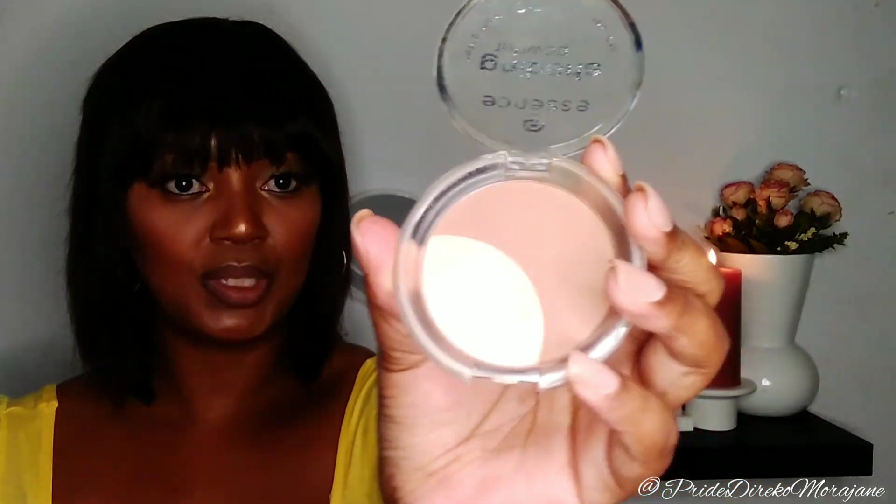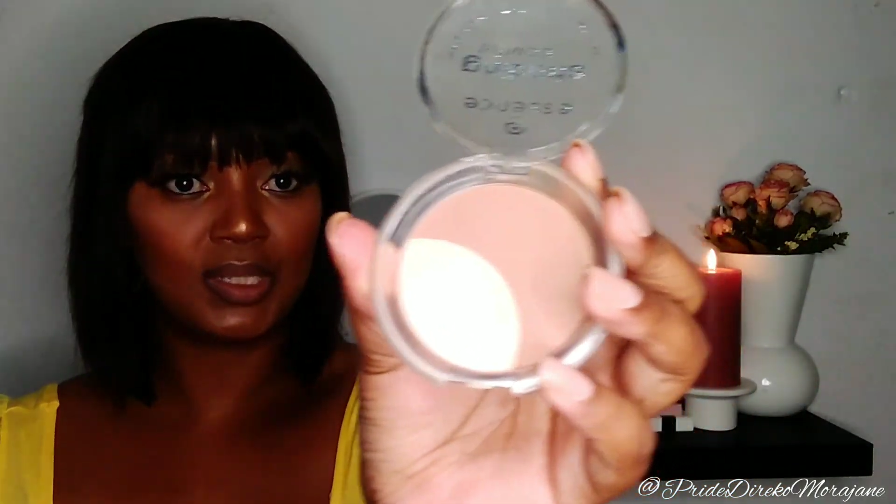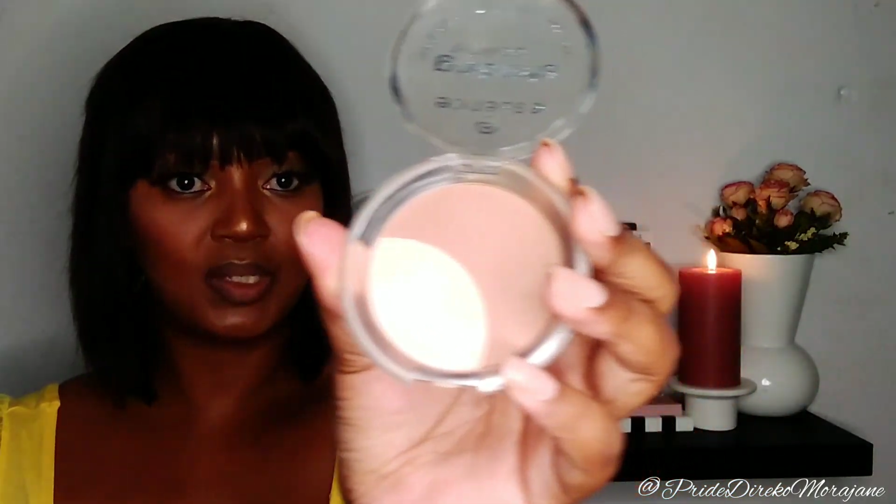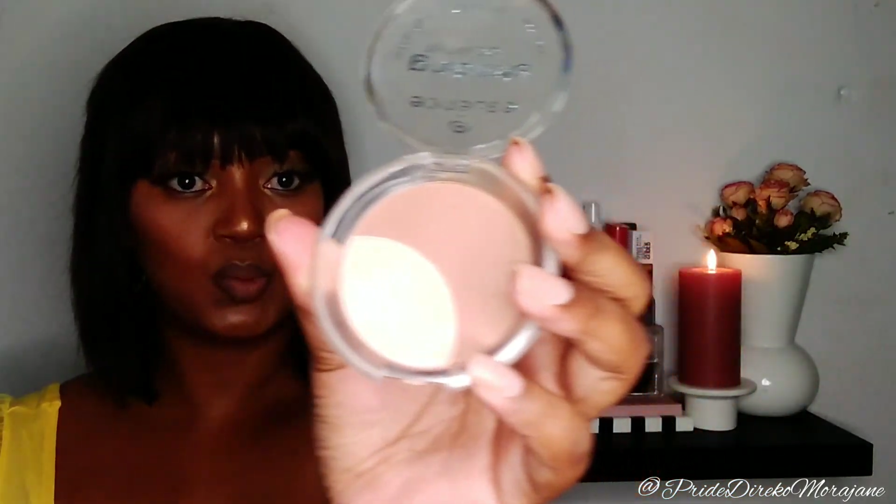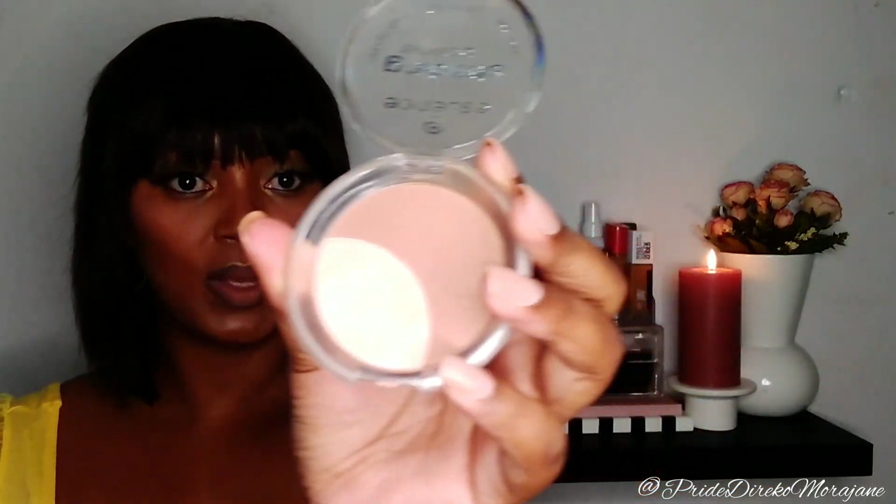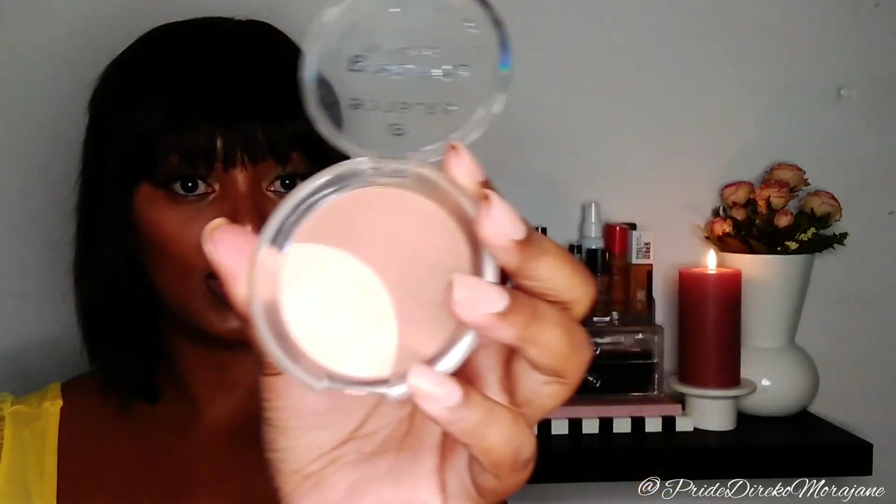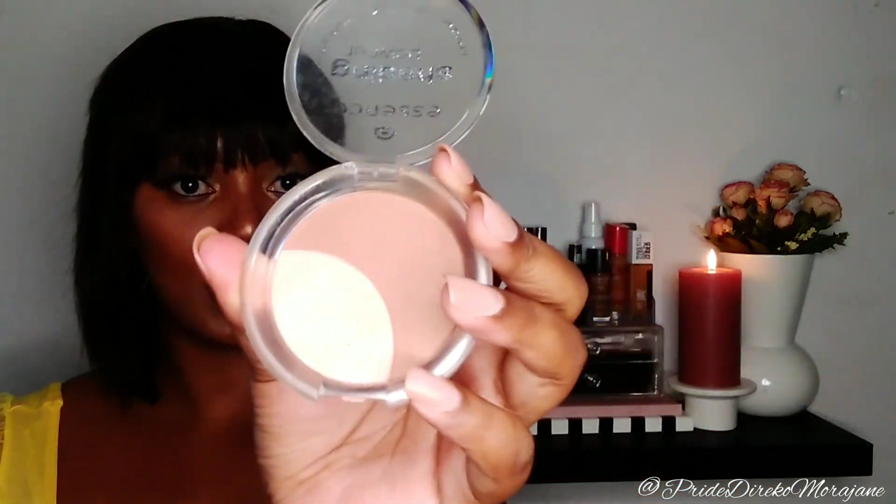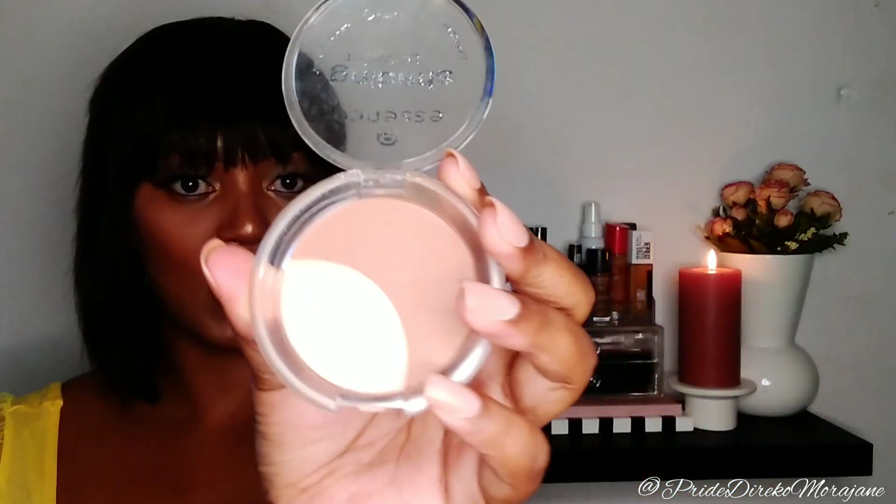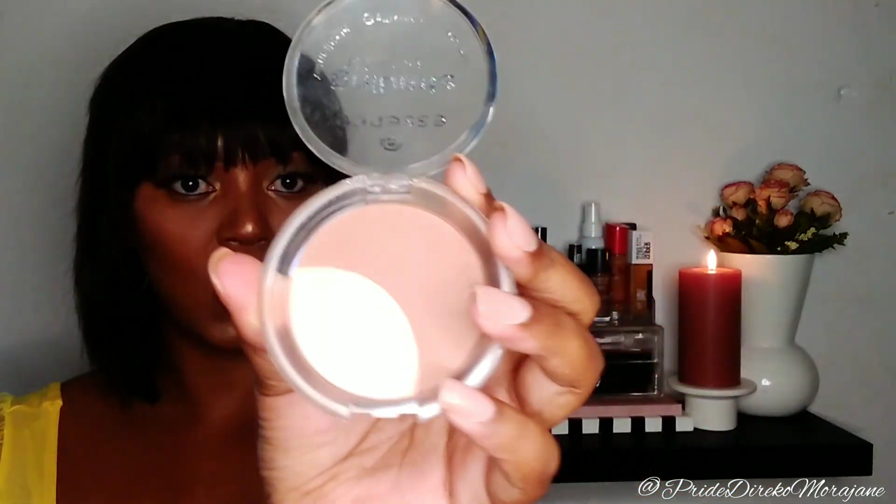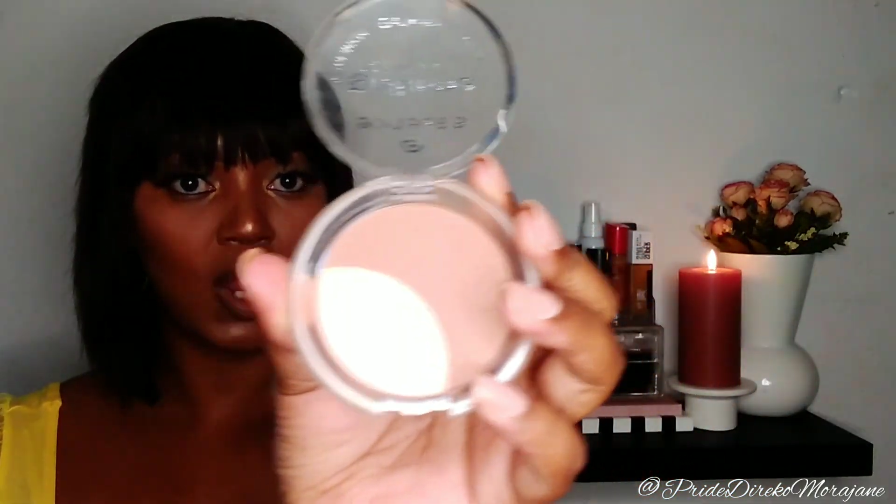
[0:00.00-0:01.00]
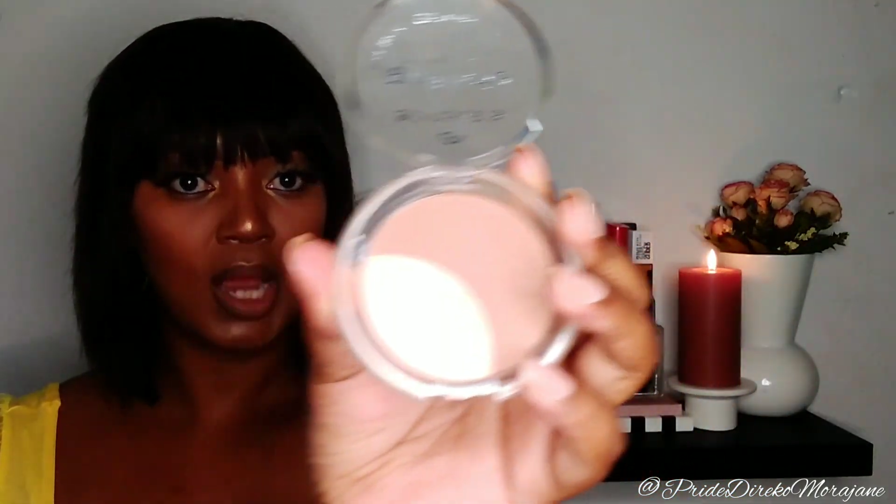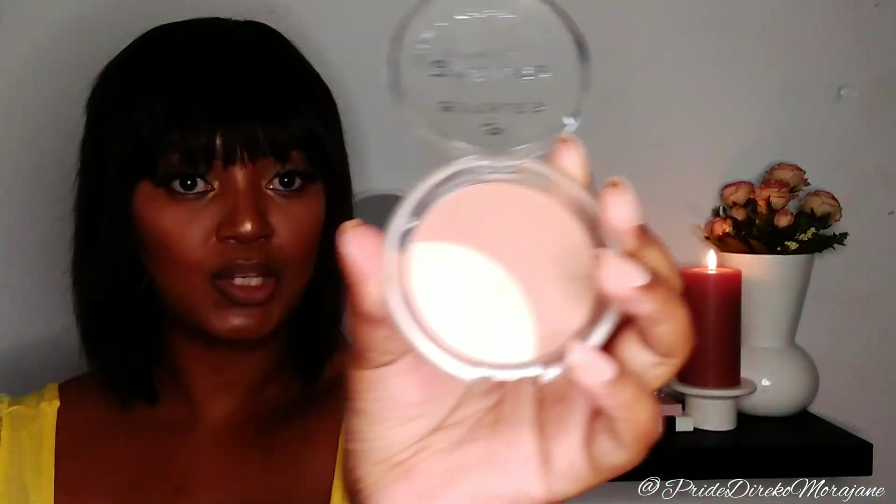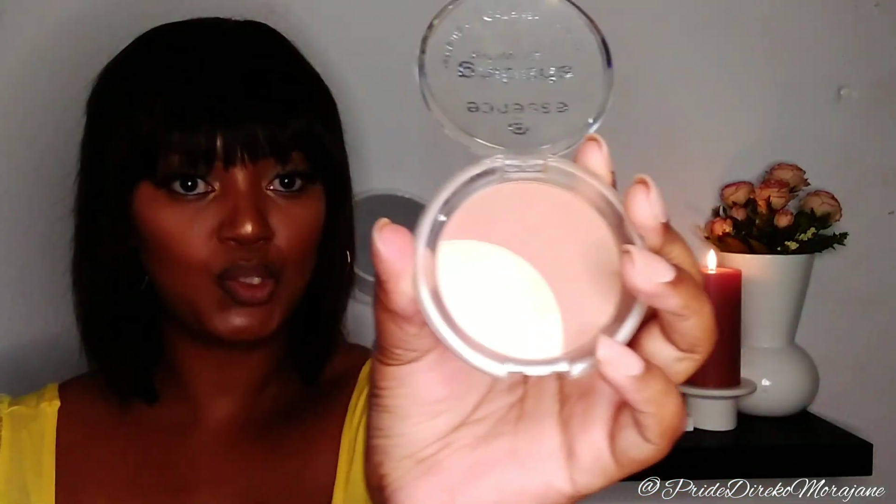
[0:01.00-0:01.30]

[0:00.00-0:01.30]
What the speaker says: this is what they are